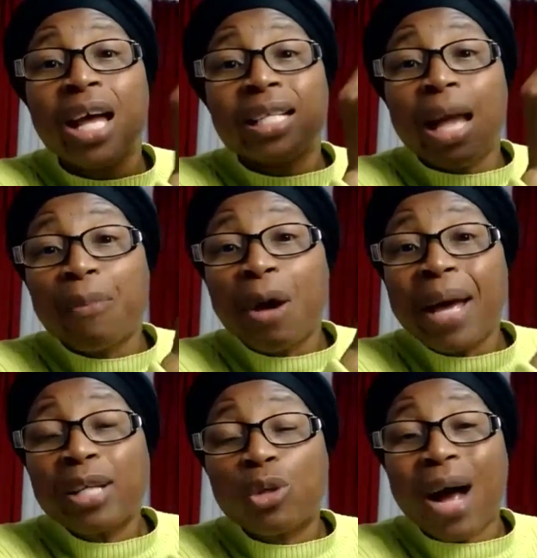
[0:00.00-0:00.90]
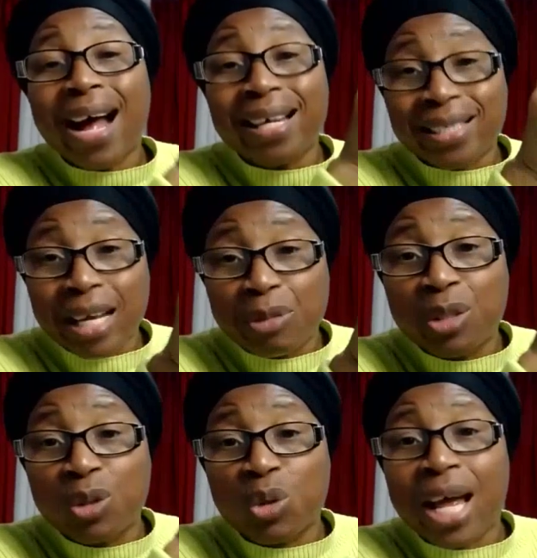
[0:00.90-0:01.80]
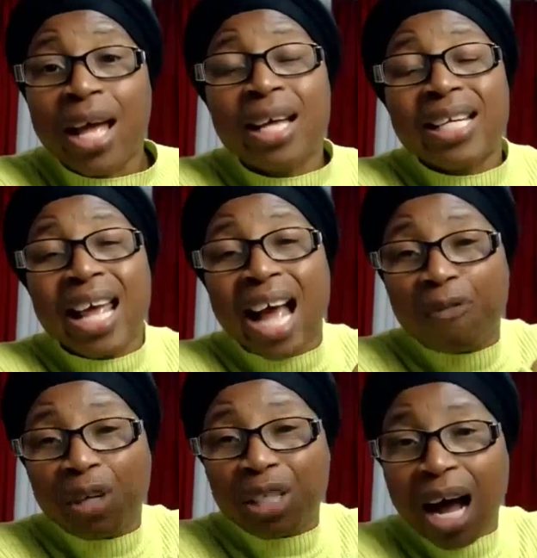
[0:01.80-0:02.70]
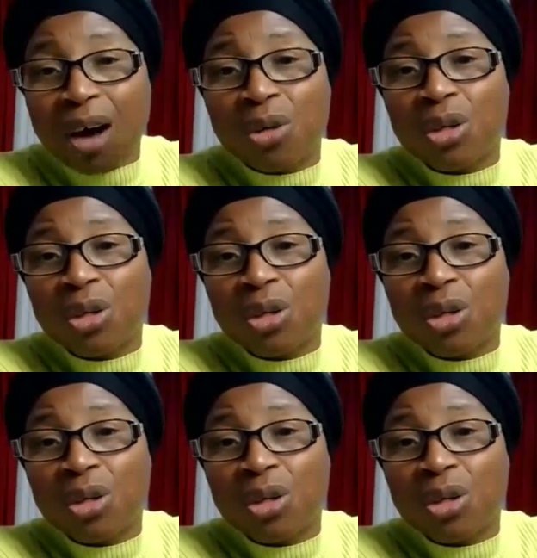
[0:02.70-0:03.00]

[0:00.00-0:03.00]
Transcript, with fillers: The moment you are accepting to them, they have a now,